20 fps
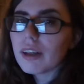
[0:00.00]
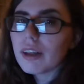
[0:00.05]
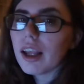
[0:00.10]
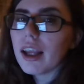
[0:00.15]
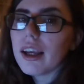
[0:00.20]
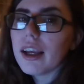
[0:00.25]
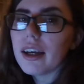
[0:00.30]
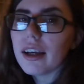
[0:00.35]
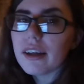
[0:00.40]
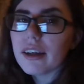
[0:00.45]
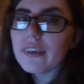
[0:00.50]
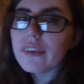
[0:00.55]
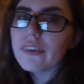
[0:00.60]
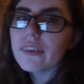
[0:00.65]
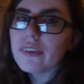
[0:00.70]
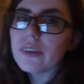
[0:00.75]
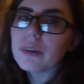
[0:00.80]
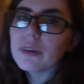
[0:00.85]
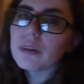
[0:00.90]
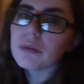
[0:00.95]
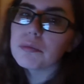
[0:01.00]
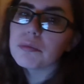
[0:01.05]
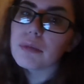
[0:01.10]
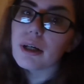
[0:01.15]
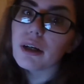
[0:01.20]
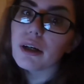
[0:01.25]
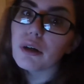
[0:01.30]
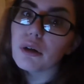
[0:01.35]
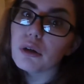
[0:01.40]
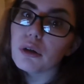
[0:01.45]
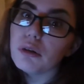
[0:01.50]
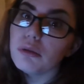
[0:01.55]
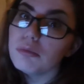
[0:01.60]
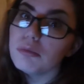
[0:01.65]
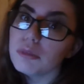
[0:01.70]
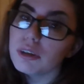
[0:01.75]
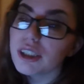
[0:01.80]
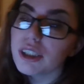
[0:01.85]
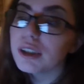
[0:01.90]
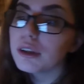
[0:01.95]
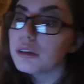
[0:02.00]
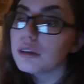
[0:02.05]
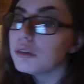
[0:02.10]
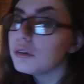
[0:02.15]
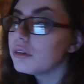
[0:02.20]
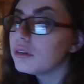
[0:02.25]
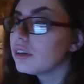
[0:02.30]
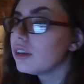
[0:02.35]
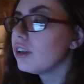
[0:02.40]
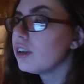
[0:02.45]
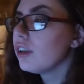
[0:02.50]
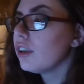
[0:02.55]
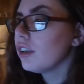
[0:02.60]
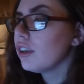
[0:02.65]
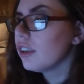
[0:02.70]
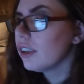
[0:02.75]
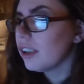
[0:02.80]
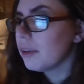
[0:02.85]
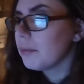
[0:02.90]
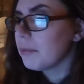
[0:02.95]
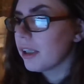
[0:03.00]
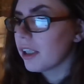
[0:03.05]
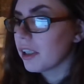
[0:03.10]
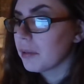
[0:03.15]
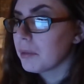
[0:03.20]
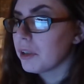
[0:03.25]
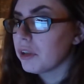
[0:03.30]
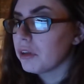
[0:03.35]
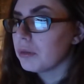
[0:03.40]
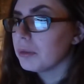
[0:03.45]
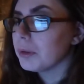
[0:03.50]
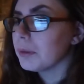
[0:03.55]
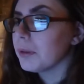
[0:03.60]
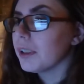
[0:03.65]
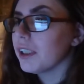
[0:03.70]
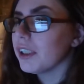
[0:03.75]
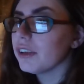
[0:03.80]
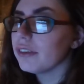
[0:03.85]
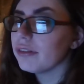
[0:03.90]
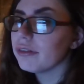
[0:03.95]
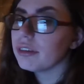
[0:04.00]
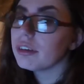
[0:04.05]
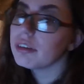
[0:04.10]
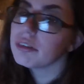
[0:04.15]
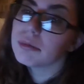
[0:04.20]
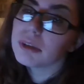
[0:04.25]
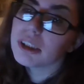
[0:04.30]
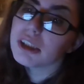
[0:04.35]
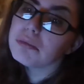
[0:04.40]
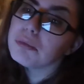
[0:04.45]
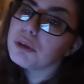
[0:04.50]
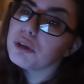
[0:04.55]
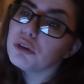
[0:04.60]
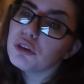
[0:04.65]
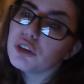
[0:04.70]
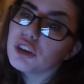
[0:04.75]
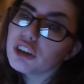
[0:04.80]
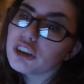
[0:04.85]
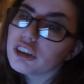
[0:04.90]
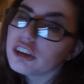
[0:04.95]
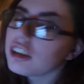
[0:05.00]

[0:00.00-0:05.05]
Hey guys, so I'm back home now. Back in my normal place in front of my computer.